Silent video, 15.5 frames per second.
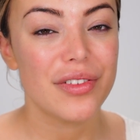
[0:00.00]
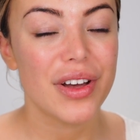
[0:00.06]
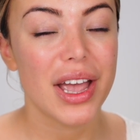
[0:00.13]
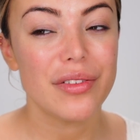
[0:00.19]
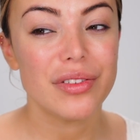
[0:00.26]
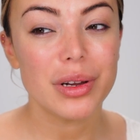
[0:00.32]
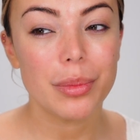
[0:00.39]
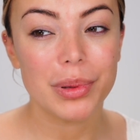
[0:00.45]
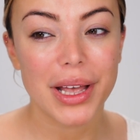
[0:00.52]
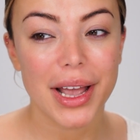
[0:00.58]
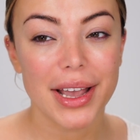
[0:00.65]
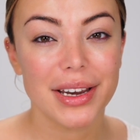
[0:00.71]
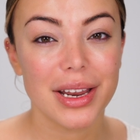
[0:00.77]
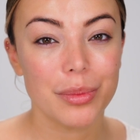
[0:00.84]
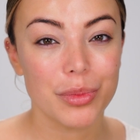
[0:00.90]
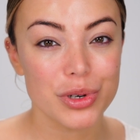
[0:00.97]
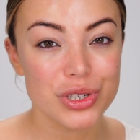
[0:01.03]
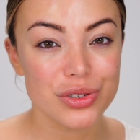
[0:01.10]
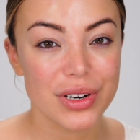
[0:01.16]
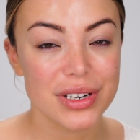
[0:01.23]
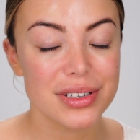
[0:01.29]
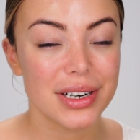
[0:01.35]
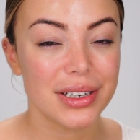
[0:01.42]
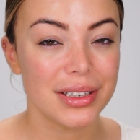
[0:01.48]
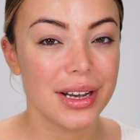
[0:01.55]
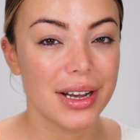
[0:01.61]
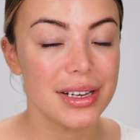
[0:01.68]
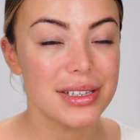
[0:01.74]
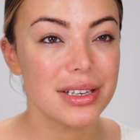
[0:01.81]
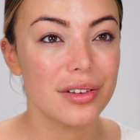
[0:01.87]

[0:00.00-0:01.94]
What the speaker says: haven't applied a moisturizer at night,